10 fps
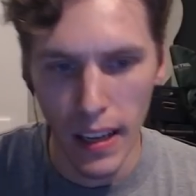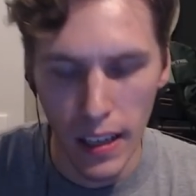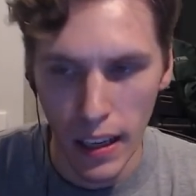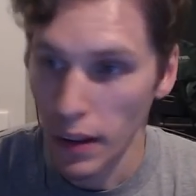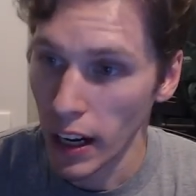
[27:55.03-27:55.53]

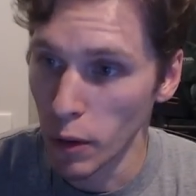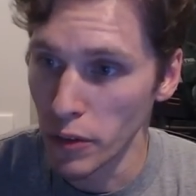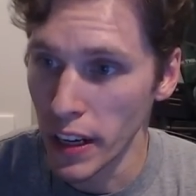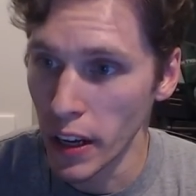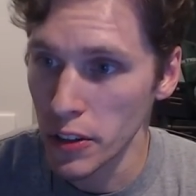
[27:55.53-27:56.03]
Have oh, we got any more
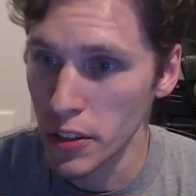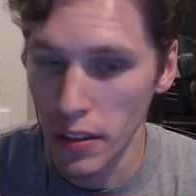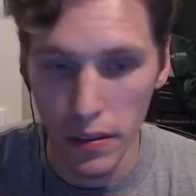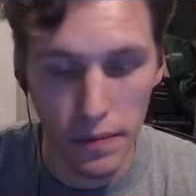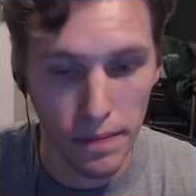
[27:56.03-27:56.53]
videos?
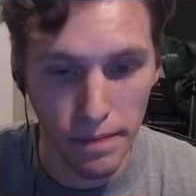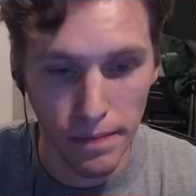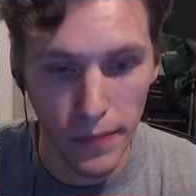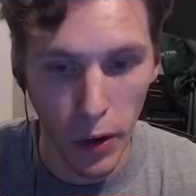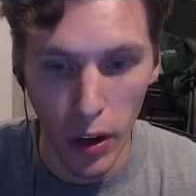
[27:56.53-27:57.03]

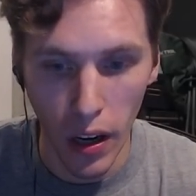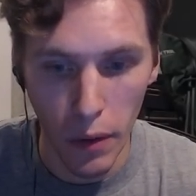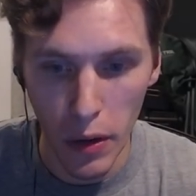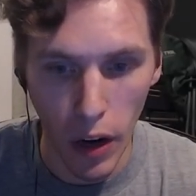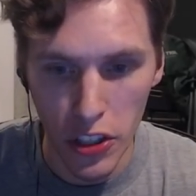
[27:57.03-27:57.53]
Or are
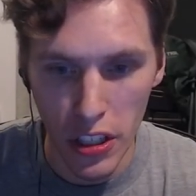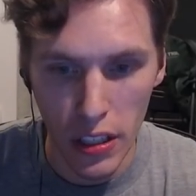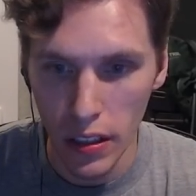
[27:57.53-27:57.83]
we watching,